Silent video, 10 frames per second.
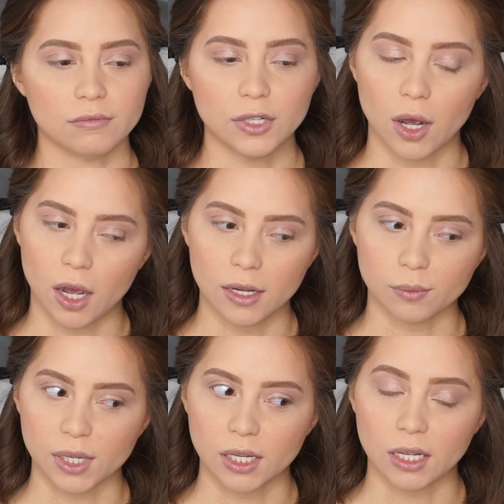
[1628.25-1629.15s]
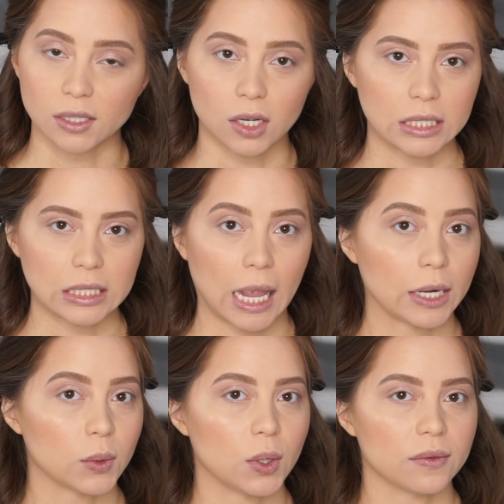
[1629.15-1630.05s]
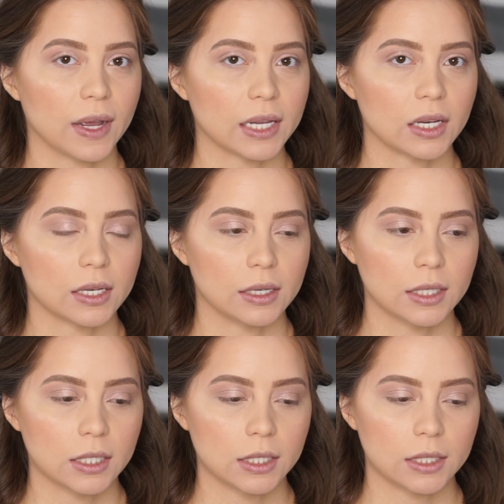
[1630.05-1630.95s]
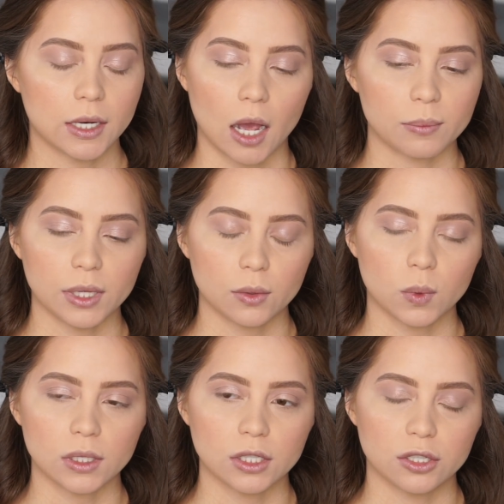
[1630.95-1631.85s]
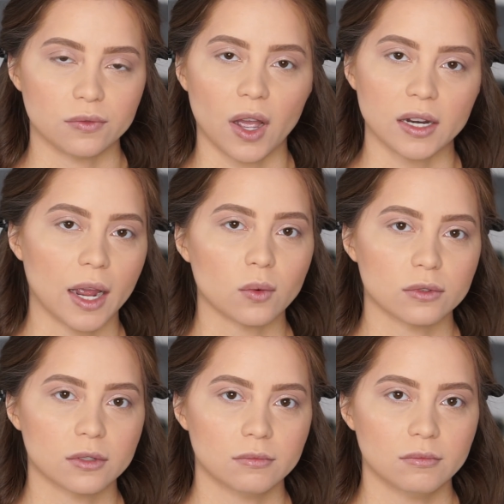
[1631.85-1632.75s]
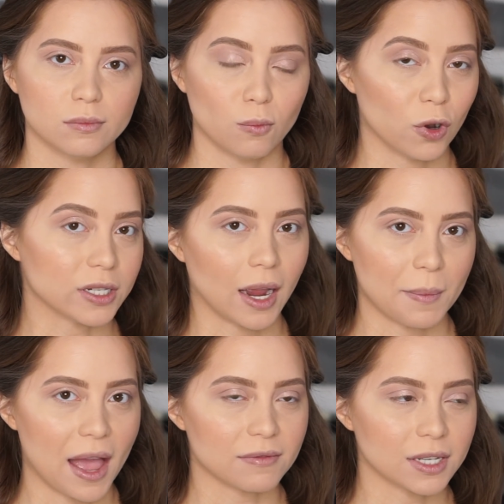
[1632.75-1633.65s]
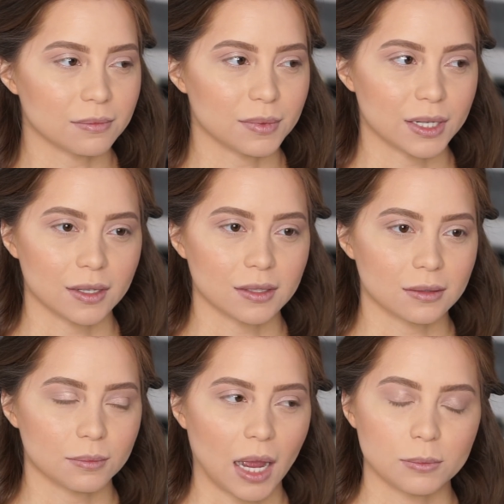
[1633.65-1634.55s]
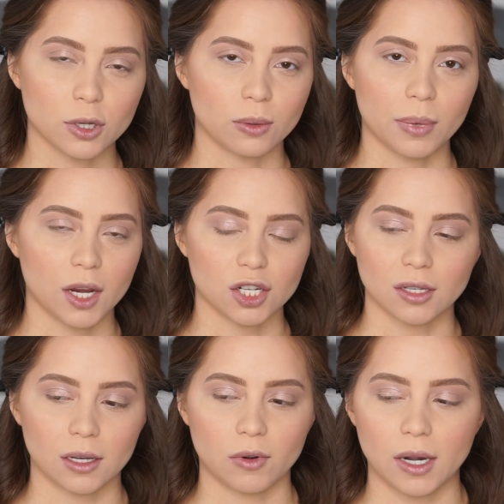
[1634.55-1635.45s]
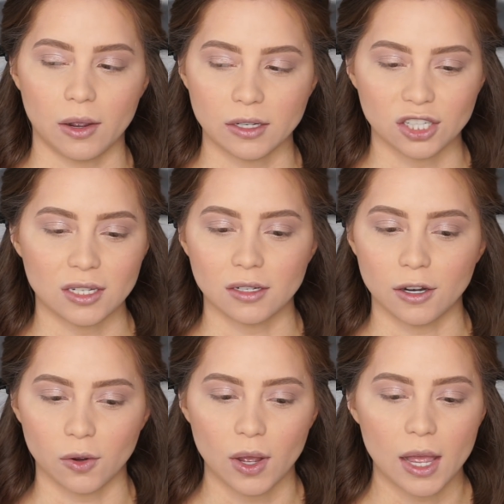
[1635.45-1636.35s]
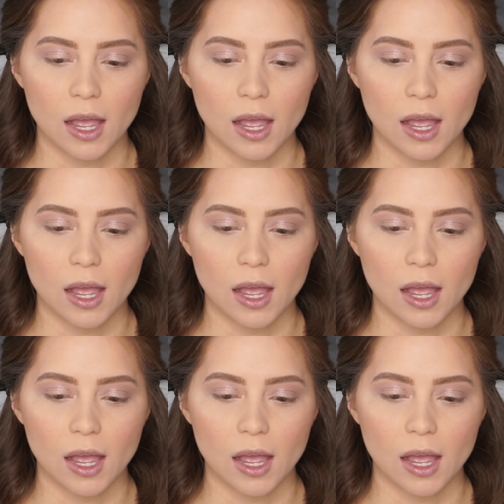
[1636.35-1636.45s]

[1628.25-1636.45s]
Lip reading: not, because honestly I don't know if I can not be the one to find out what I'm having, because I'm so impatient. Like right now I just need to know.